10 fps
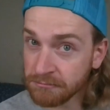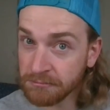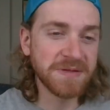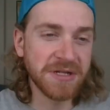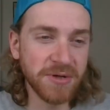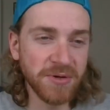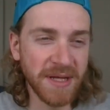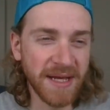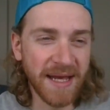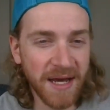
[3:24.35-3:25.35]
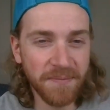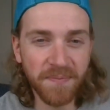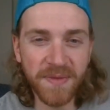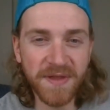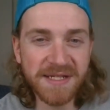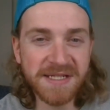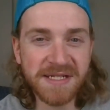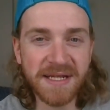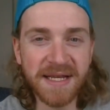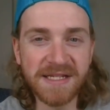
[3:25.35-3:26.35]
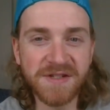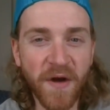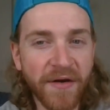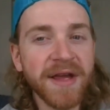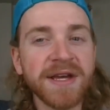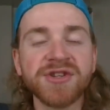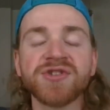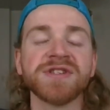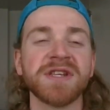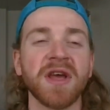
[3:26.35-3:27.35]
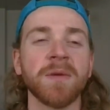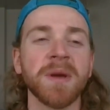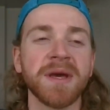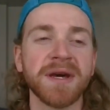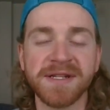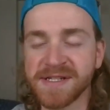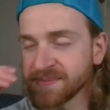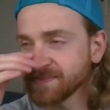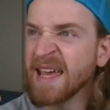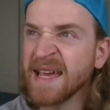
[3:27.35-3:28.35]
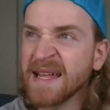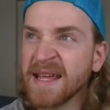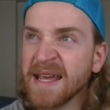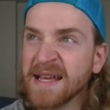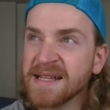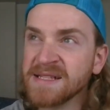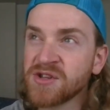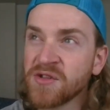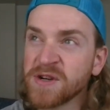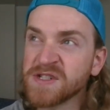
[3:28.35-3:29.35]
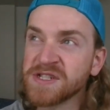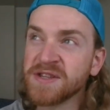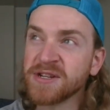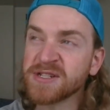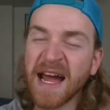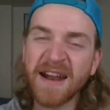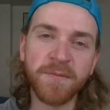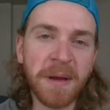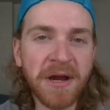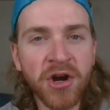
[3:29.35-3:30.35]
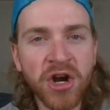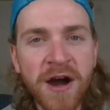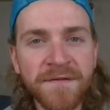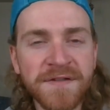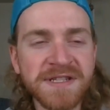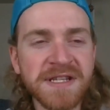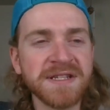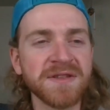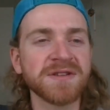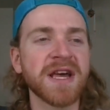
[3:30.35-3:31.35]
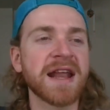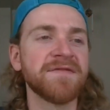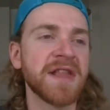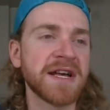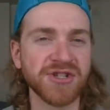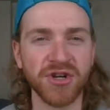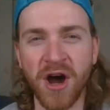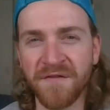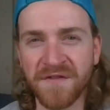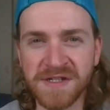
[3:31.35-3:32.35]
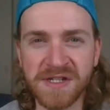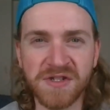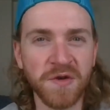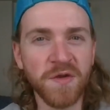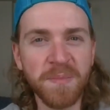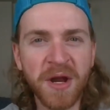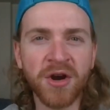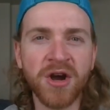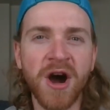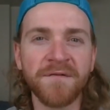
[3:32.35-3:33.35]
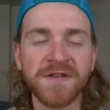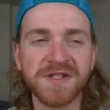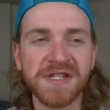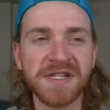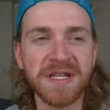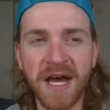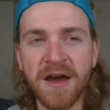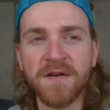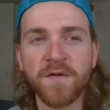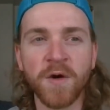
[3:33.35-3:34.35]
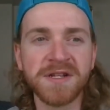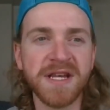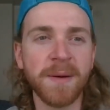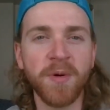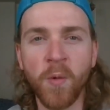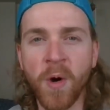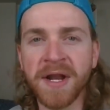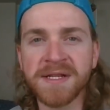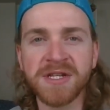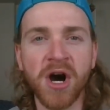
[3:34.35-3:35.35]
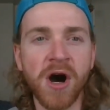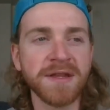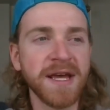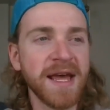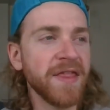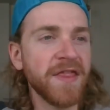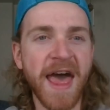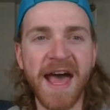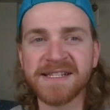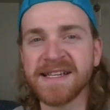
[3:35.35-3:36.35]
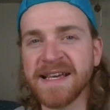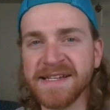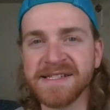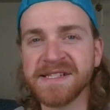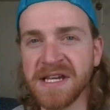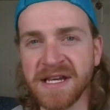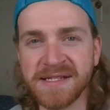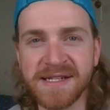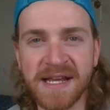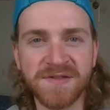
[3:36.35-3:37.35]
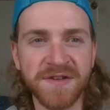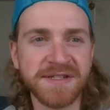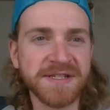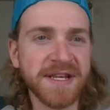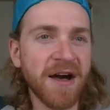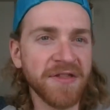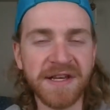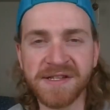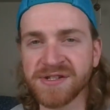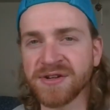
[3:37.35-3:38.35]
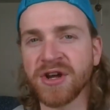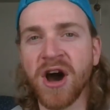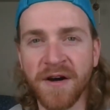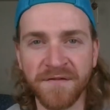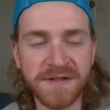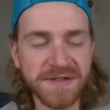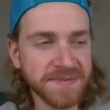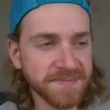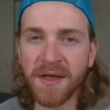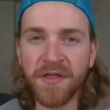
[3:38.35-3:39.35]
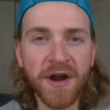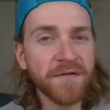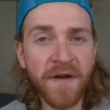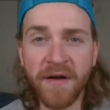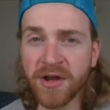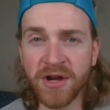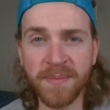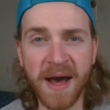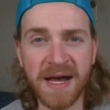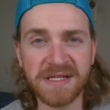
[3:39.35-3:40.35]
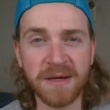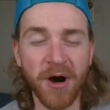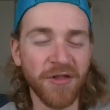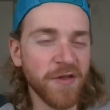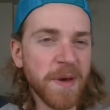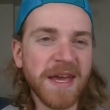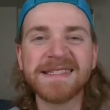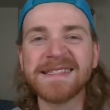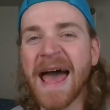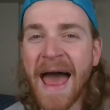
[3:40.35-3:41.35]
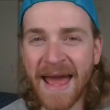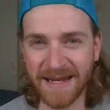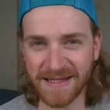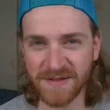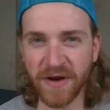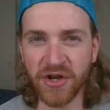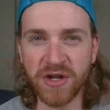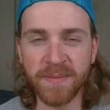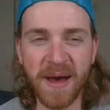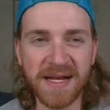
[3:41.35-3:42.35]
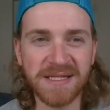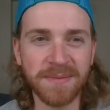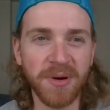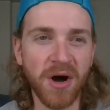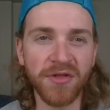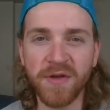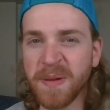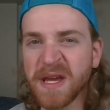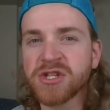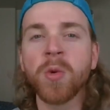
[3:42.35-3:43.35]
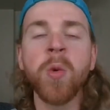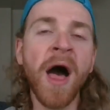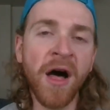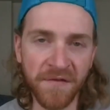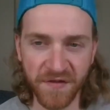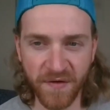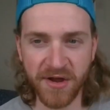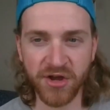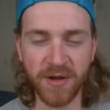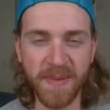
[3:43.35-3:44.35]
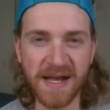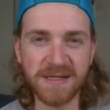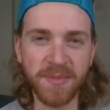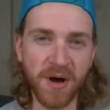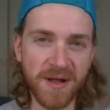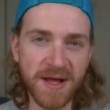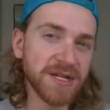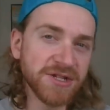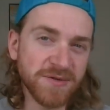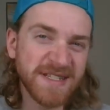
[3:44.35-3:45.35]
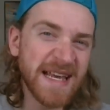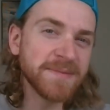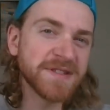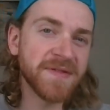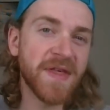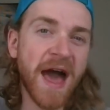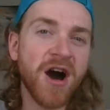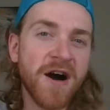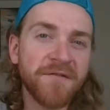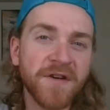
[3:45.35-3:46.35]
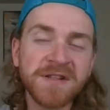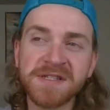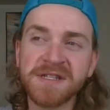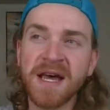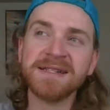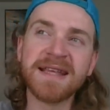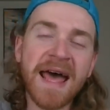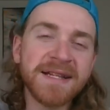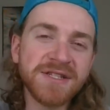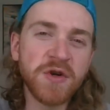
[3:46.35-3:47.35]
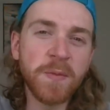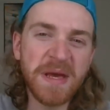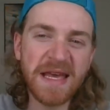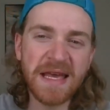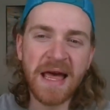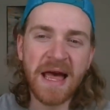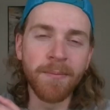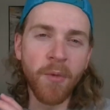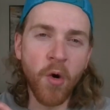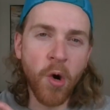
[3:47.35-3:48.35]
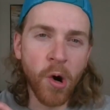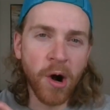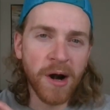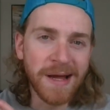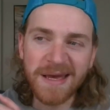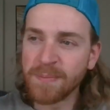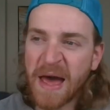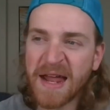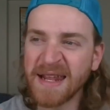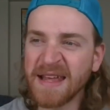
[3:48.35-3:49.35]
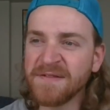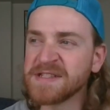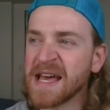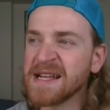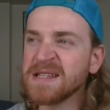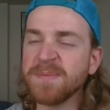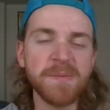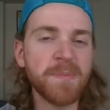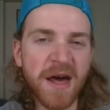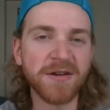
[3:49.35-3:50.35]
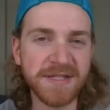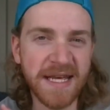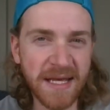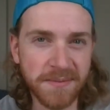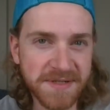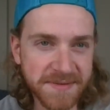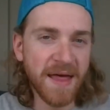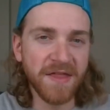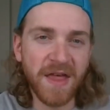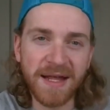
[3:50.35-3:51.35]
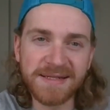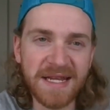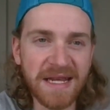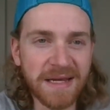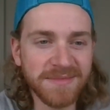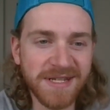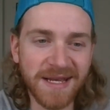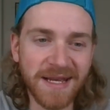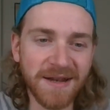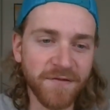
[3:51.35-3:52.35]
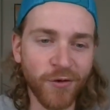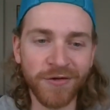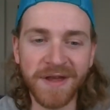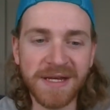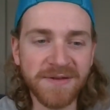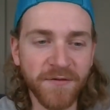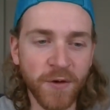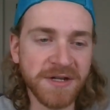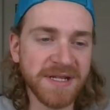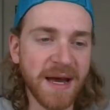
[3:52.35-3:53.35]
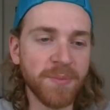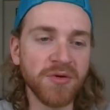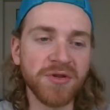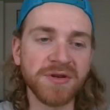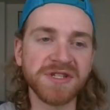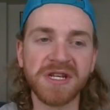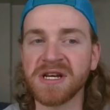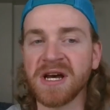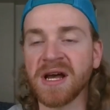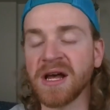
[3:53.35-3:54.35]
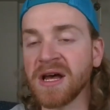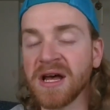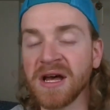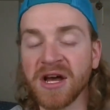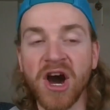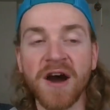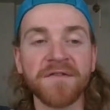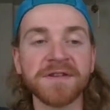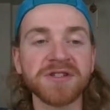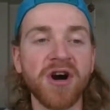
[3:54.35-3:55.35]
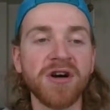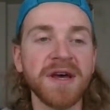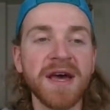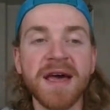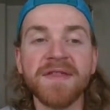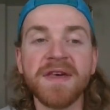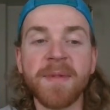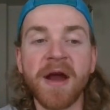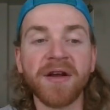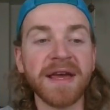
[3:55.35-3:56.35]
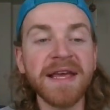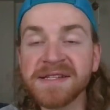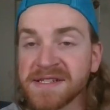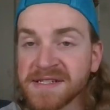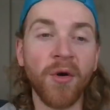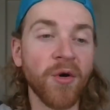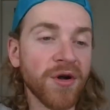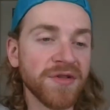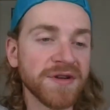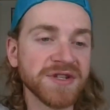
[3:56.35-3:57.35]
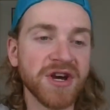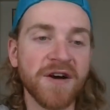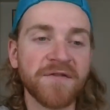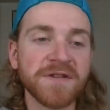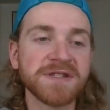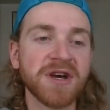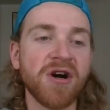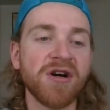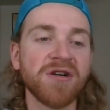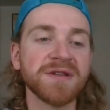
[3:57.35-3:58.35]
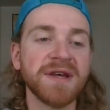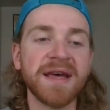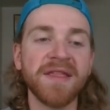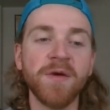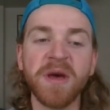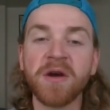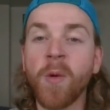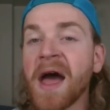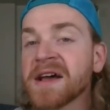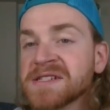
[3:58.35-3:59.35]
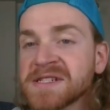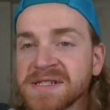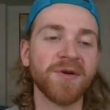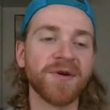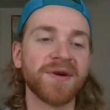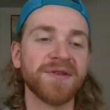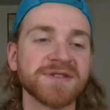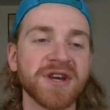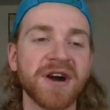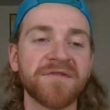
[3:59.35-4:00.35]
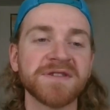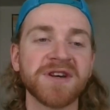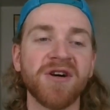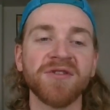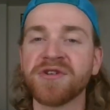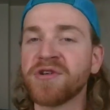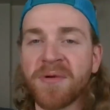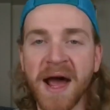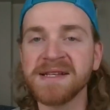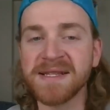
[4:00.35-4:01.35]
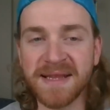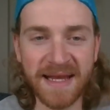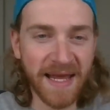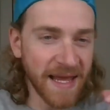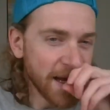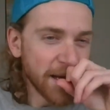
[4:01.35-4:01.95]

Absolutely. This is very interesting because so there's kind of bigger conferences and there's kind of lesser conferences. So the bigger conferences, for example, one is called the SEC. It stands for the Southeastern Conference. They're very good at basketball. The Big Ten is very good at basketball. The Big 12 is very good at basketball. So teams in that conference tend to be more competitive, tend to be better teams than teams for example, there's a conference called the American East, or there's a conference called the Big West, or a conference called the Horizon League.